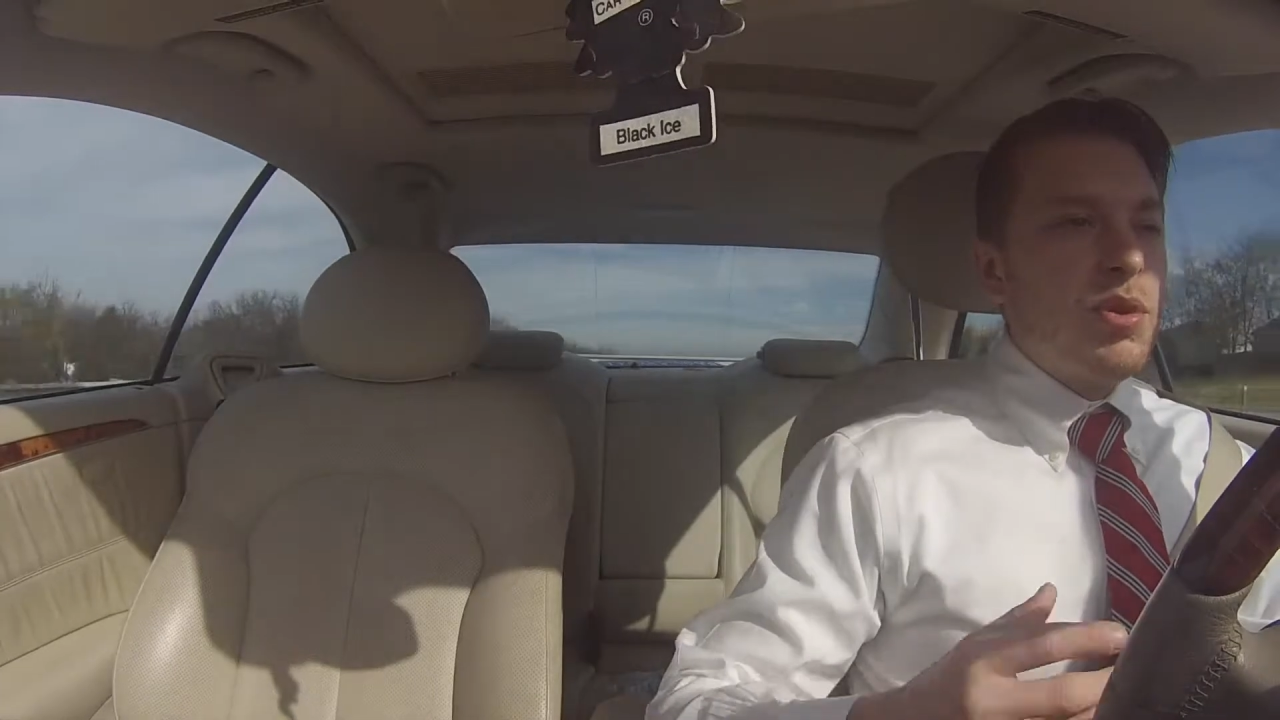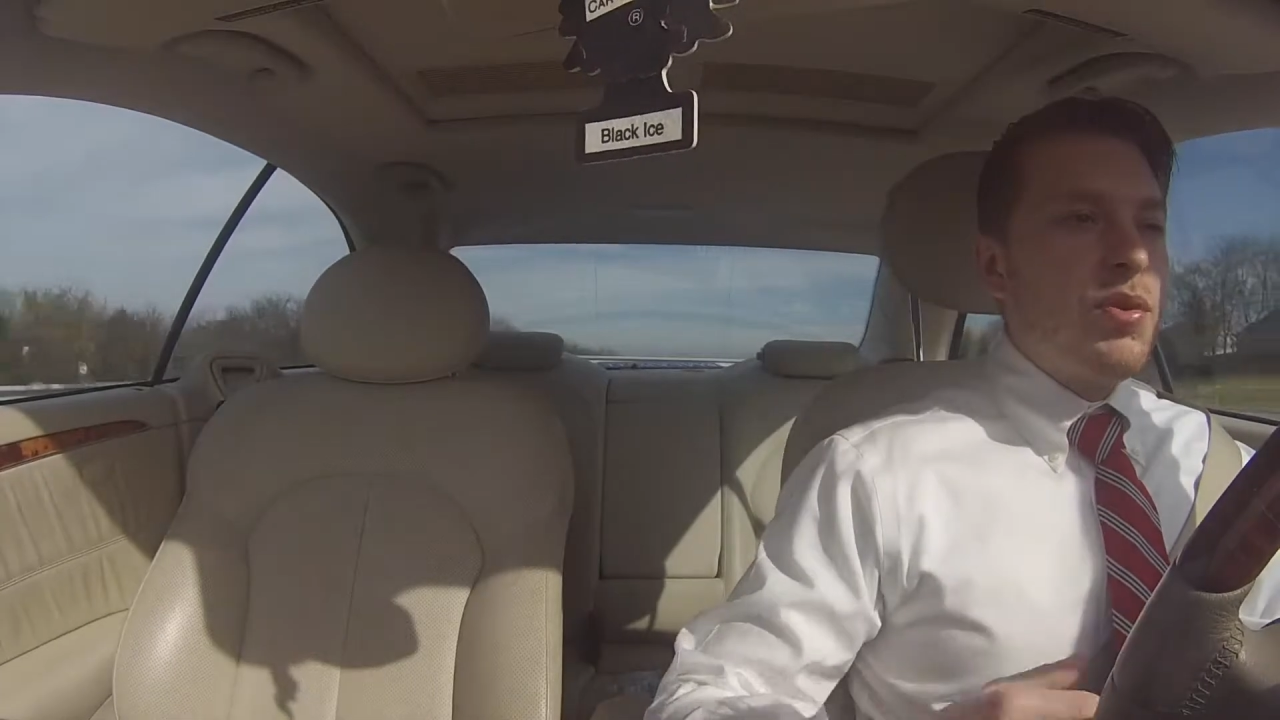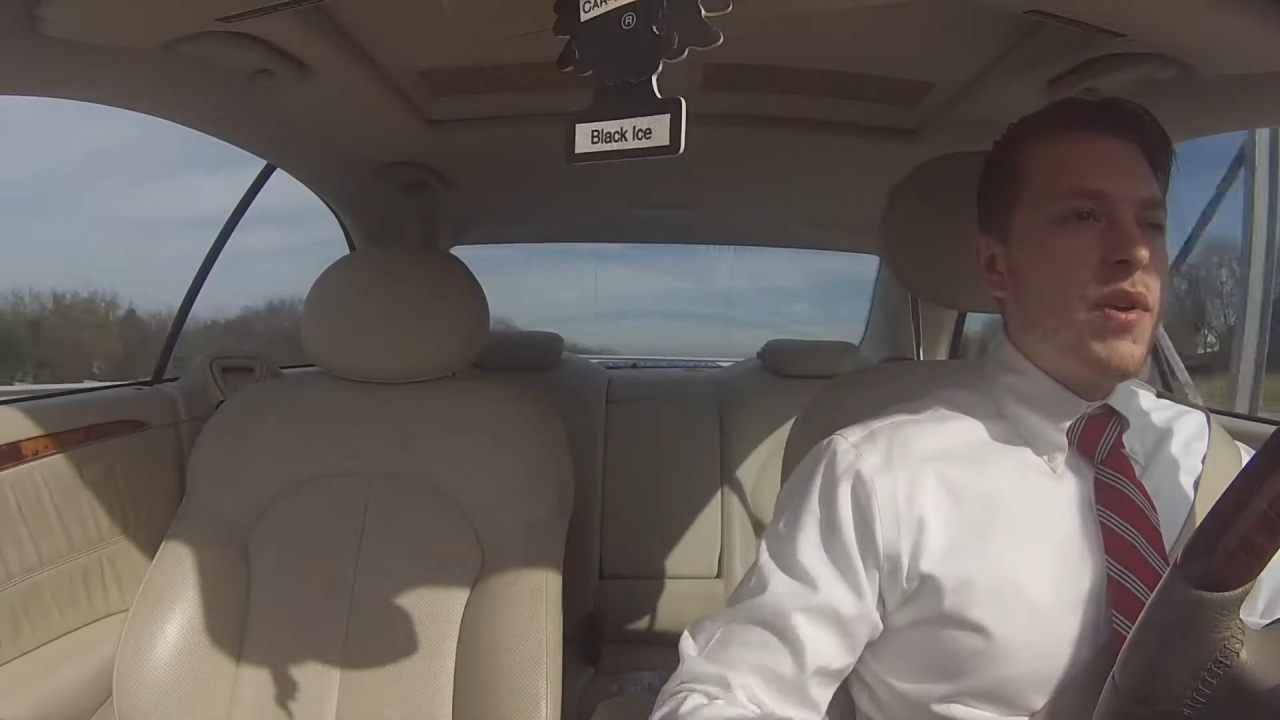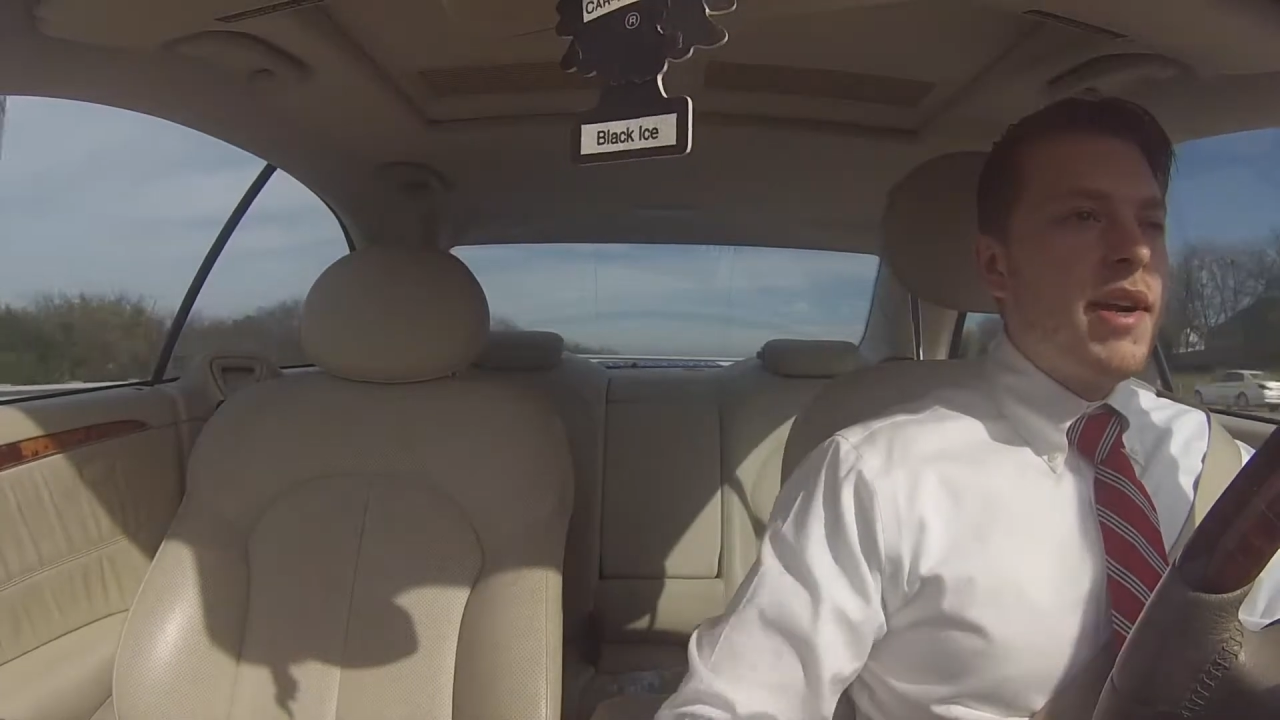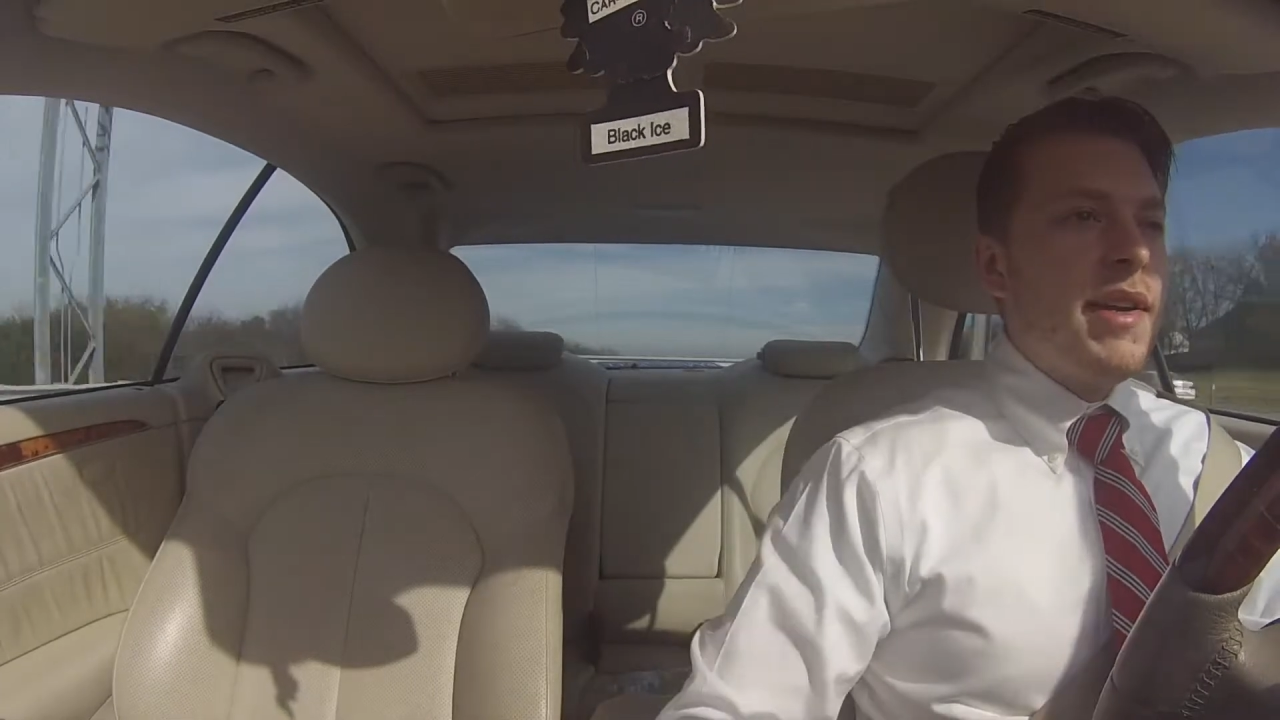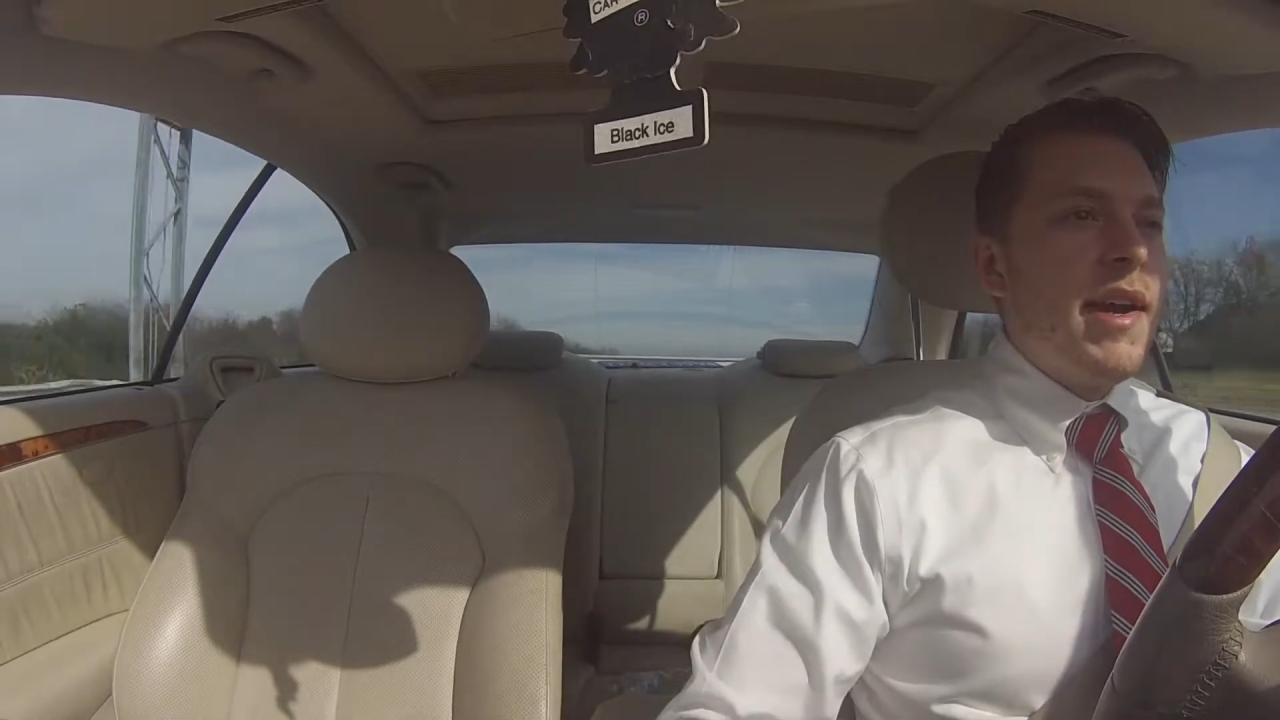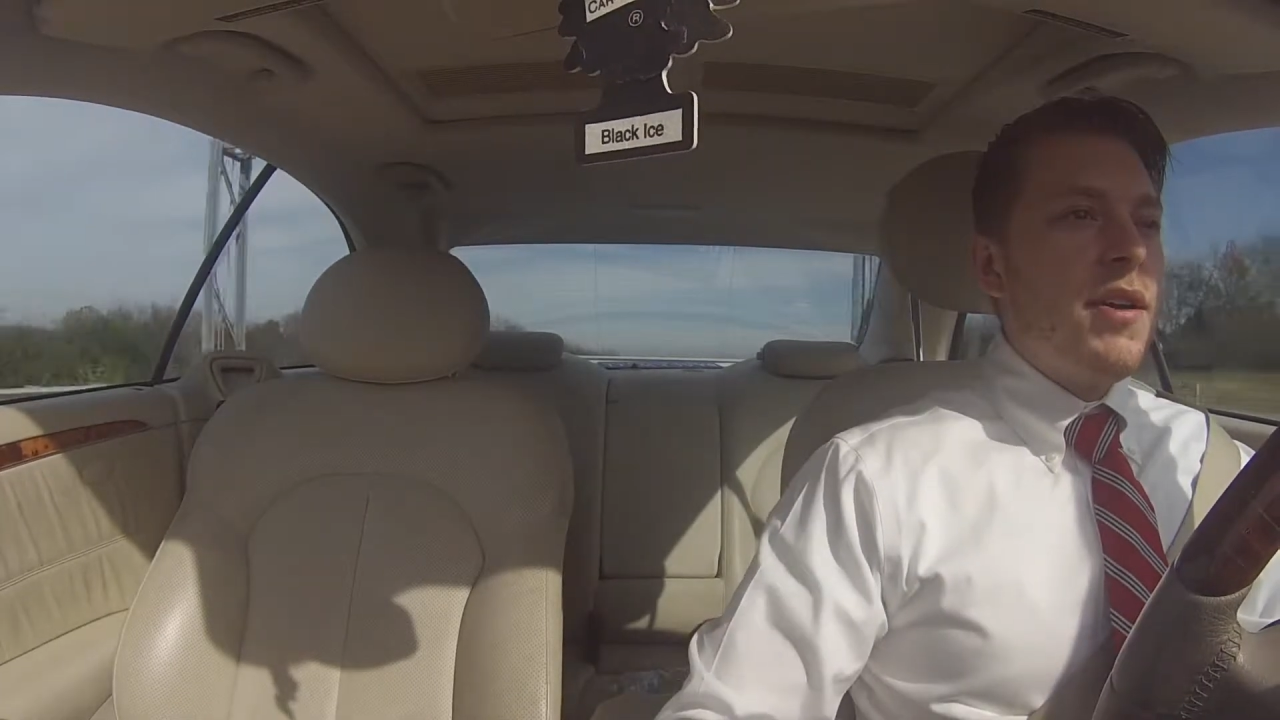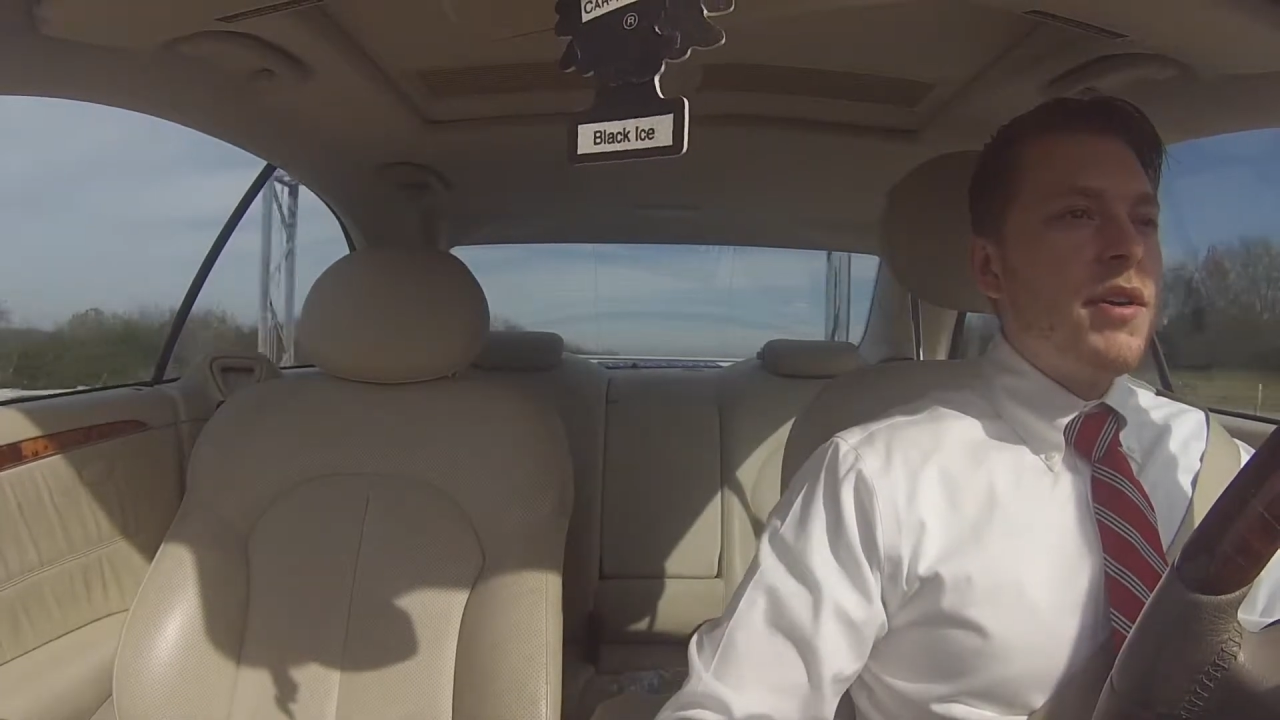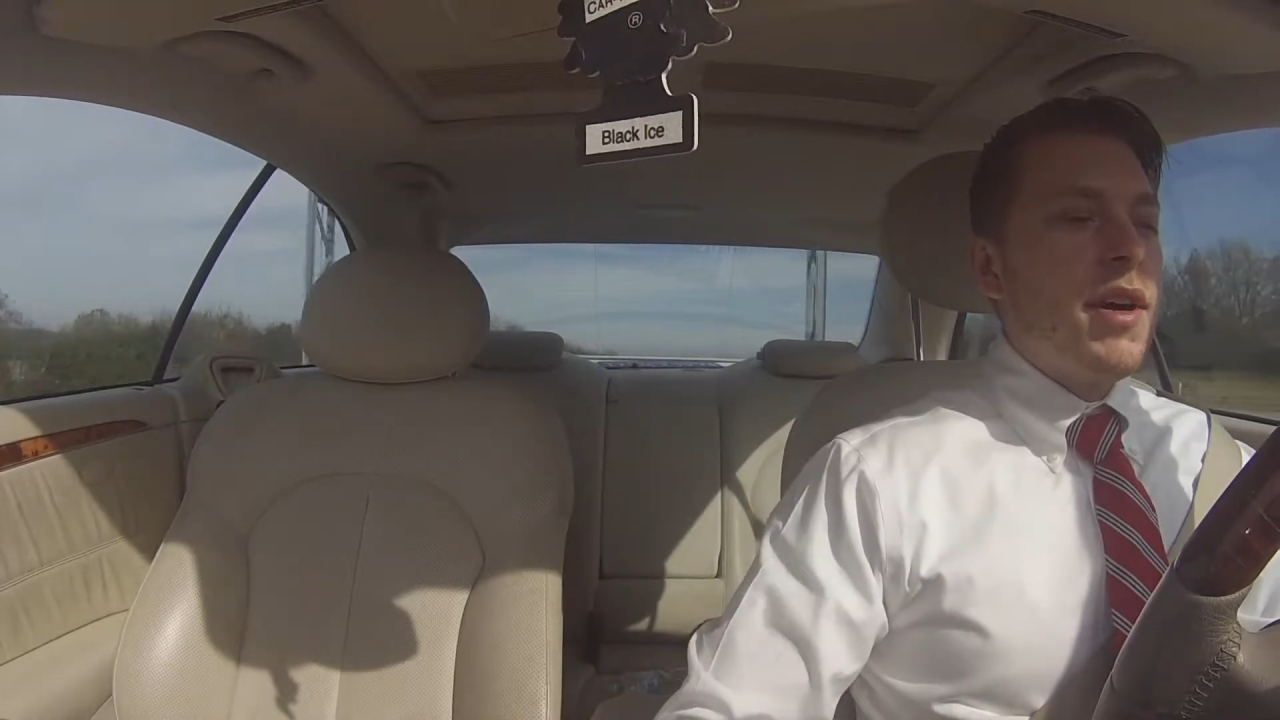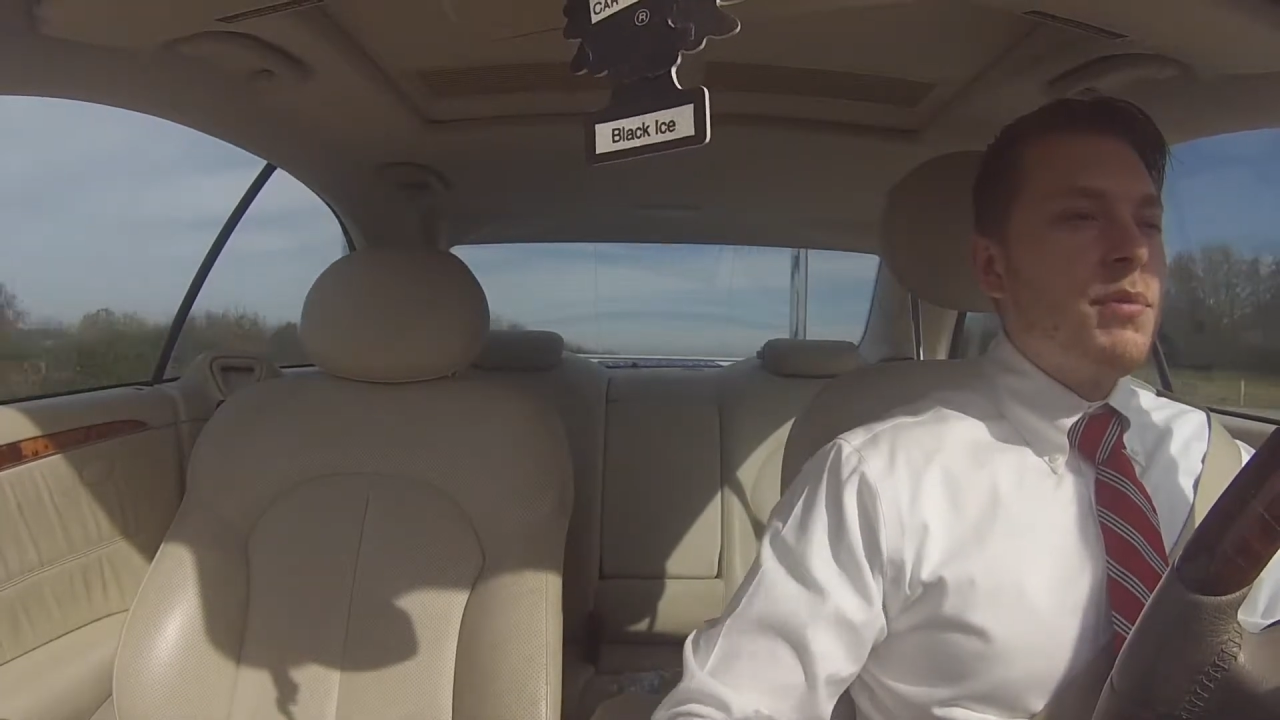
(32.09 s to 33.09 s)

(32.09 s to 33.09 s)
doing right now.